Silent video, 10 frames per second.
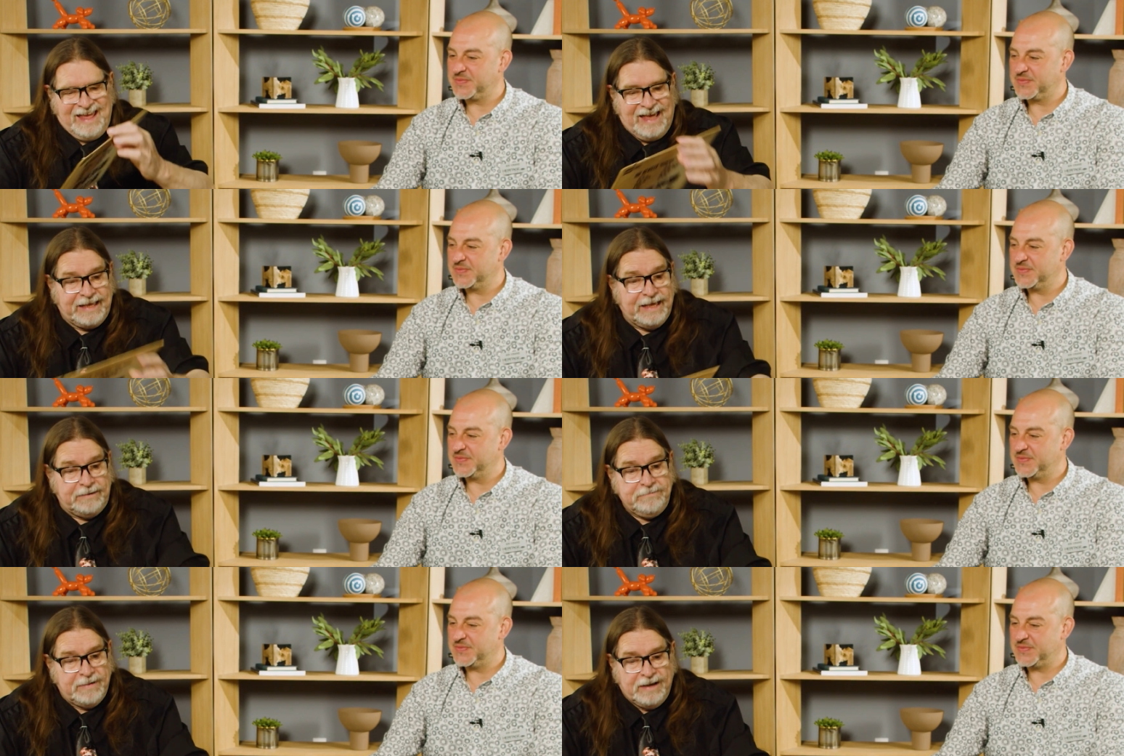
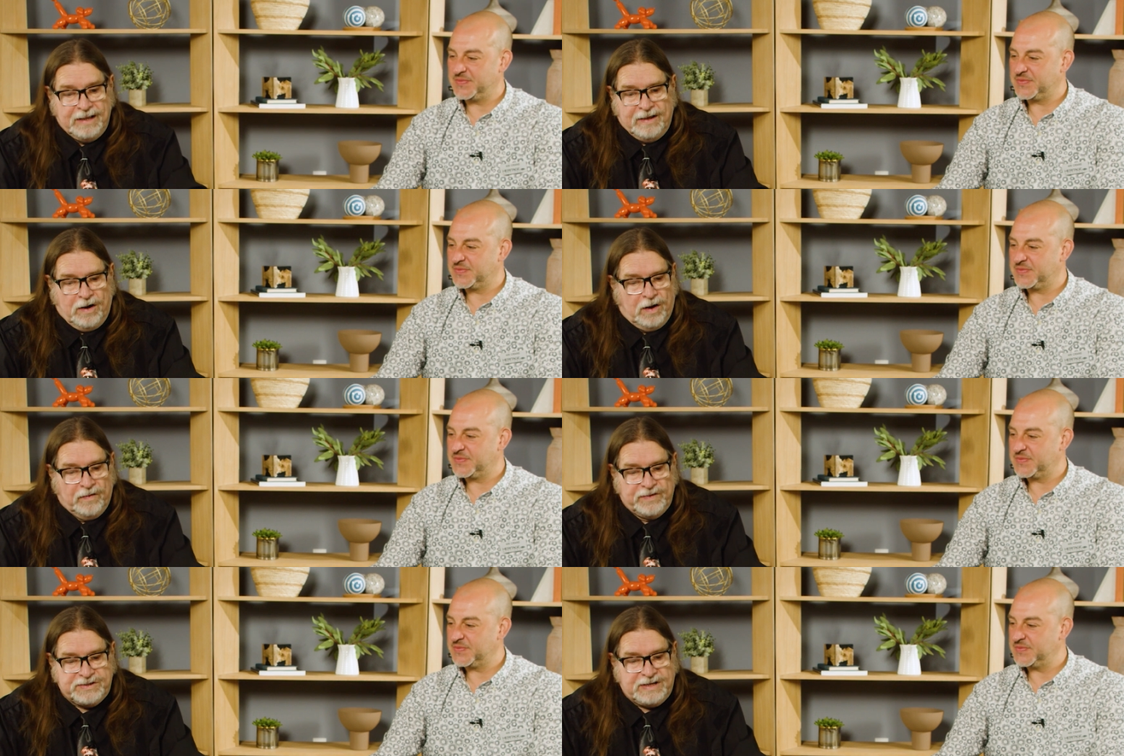Speaker 1: Again, all
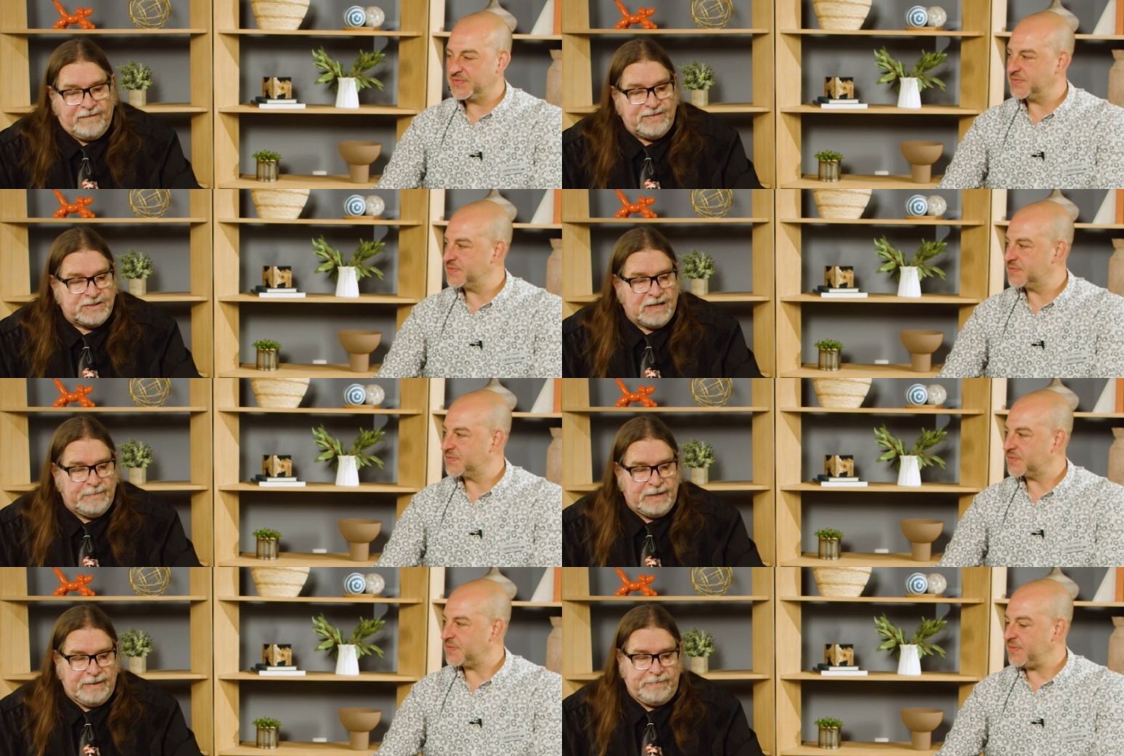this stuff is
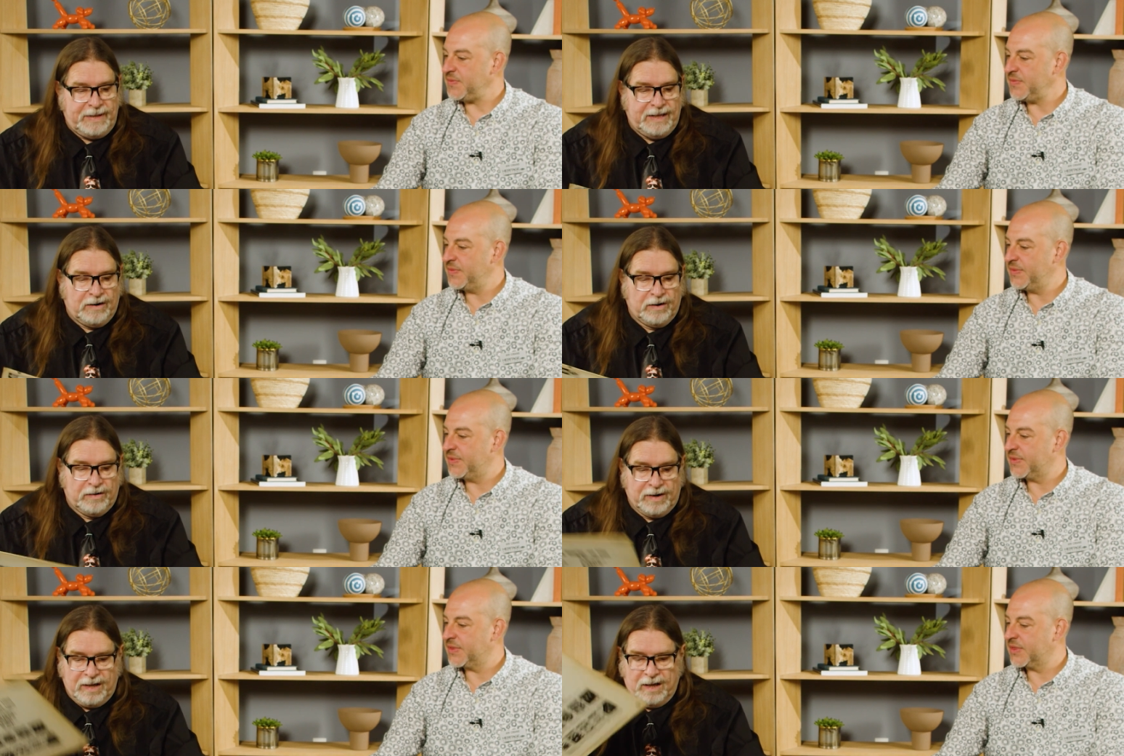coming up in
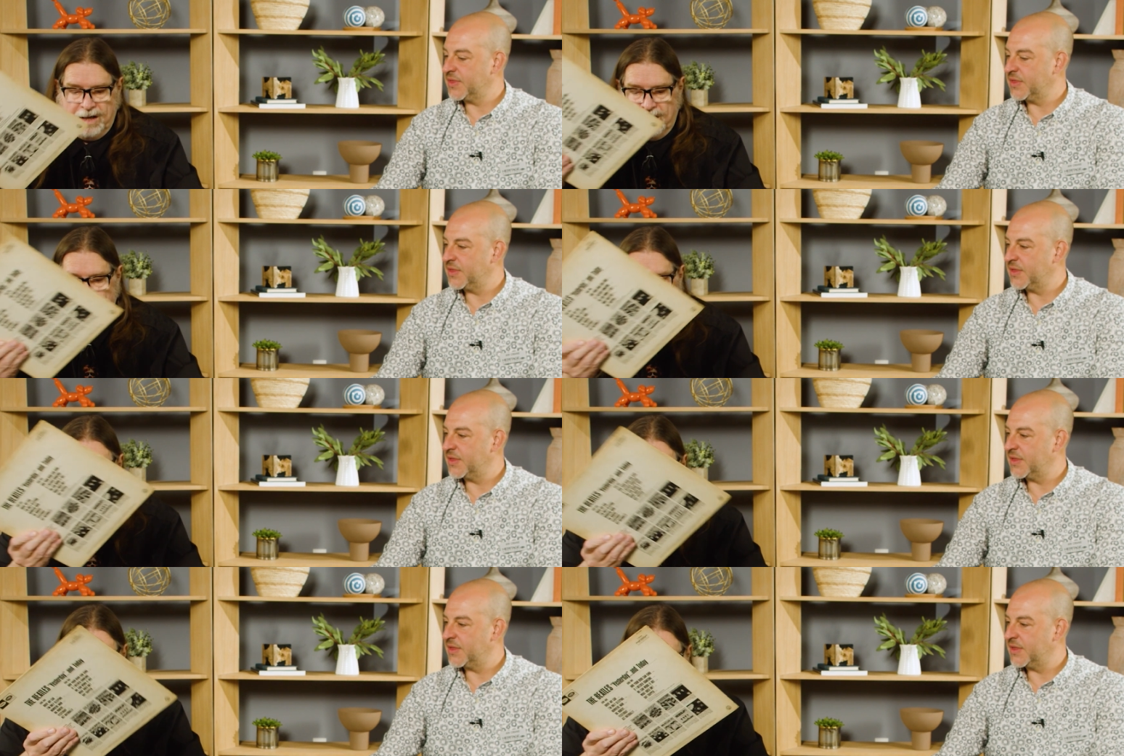our
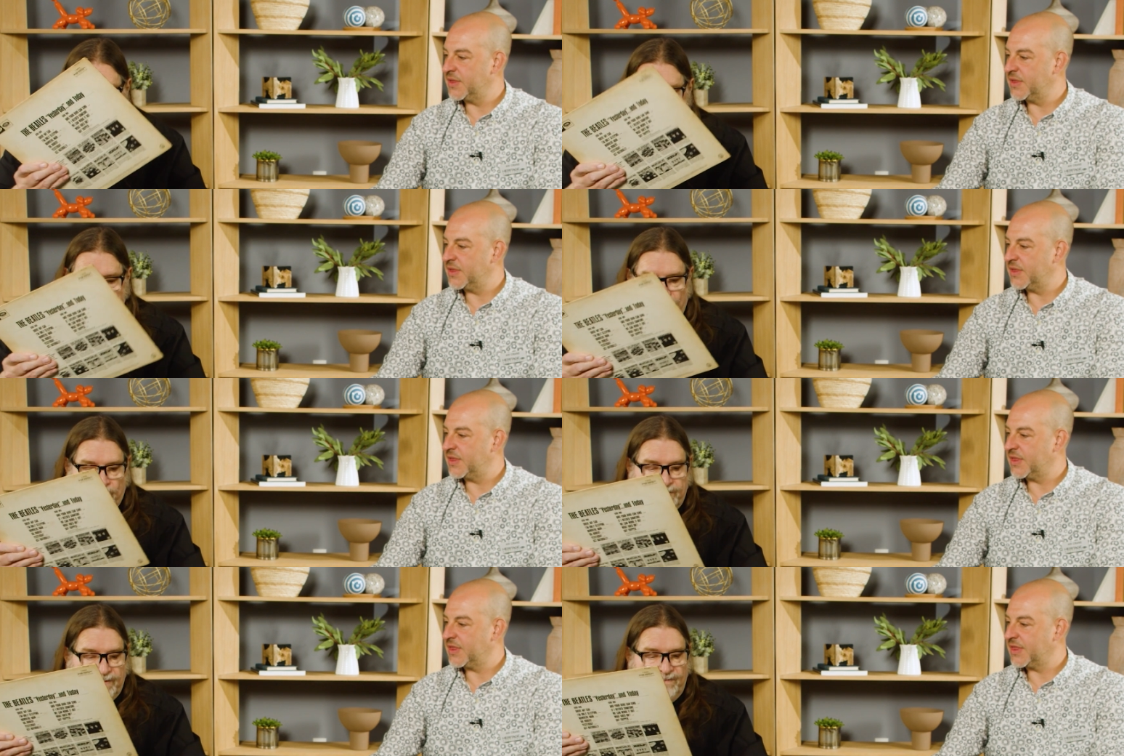August
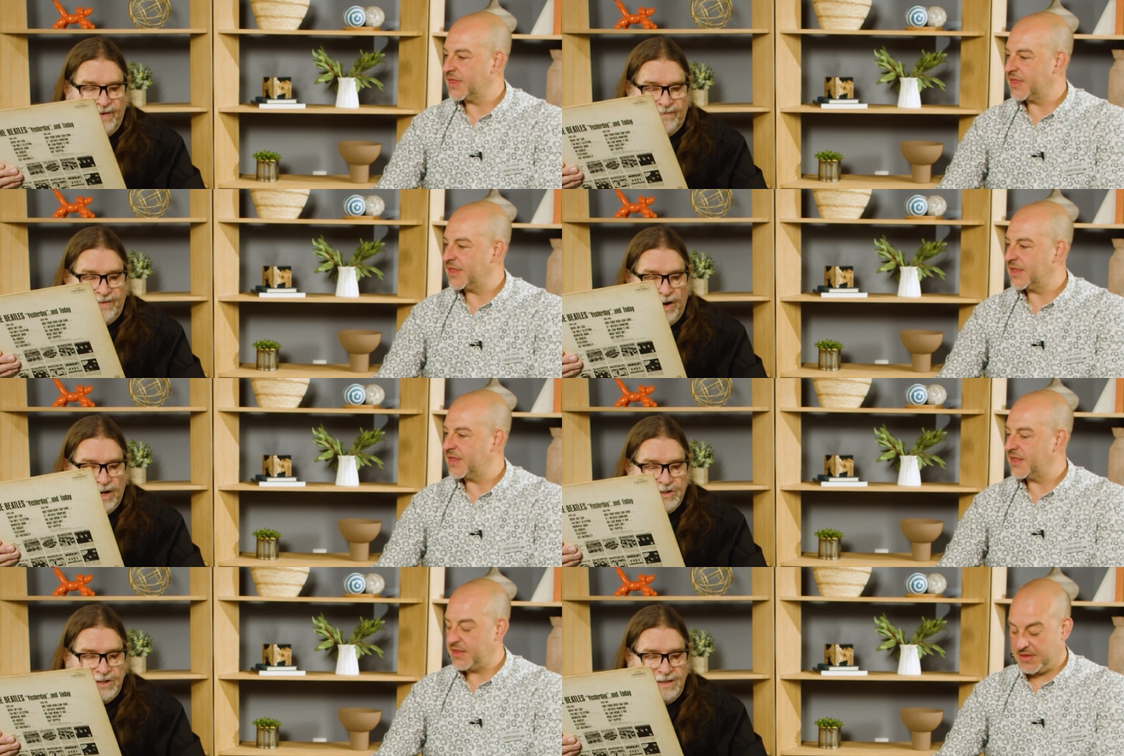4th and 5th
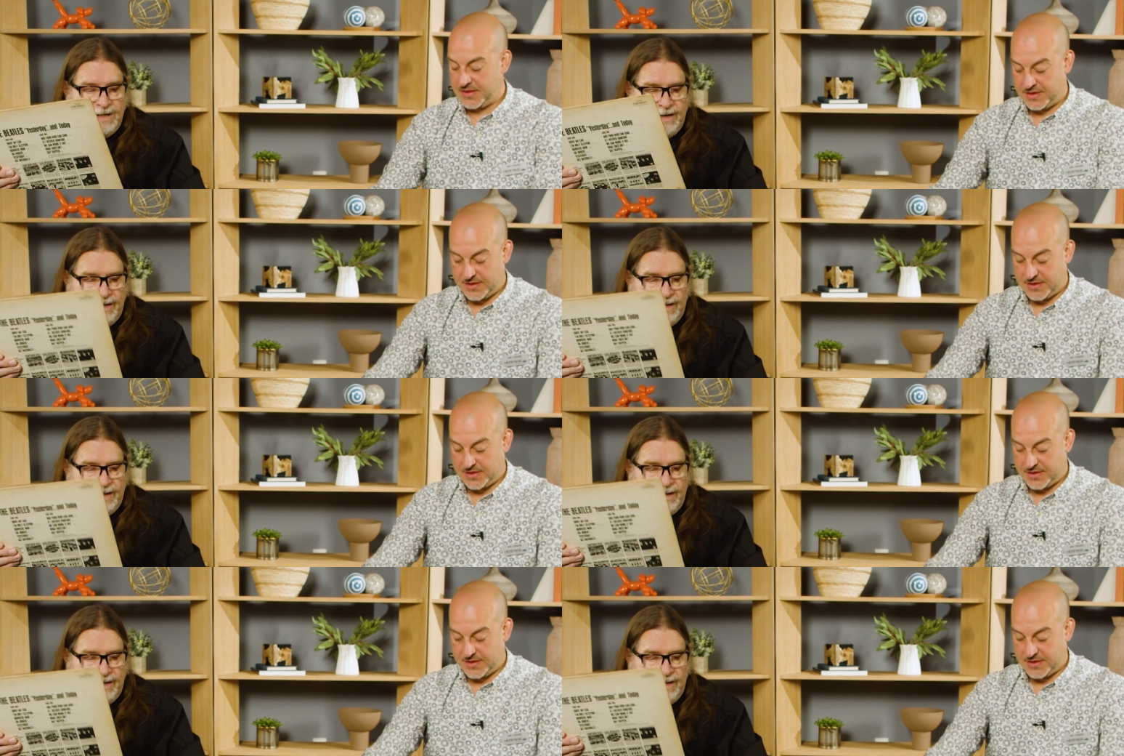auction.